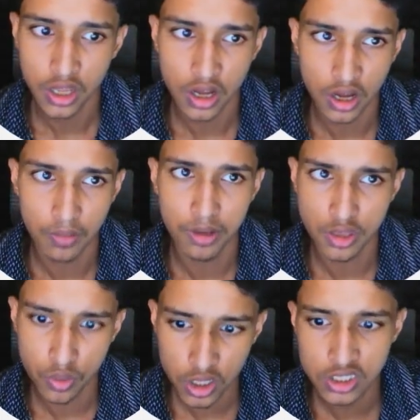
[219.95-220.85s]

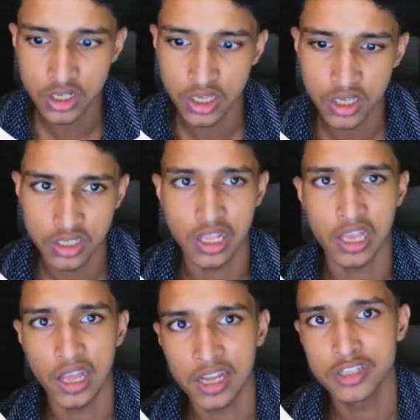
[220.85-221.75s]
But the question is,
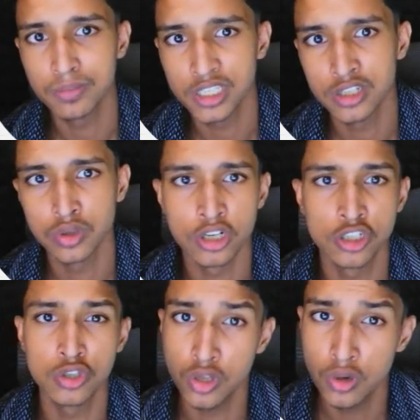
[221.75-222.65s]
like, as a business owner,
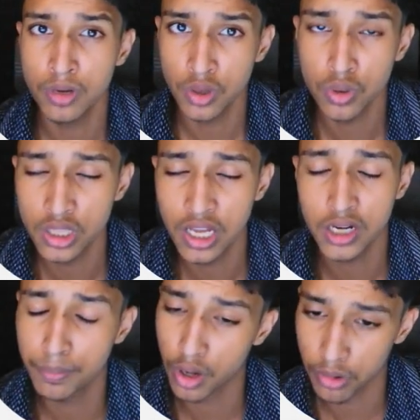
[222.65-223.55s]
should you be doing that?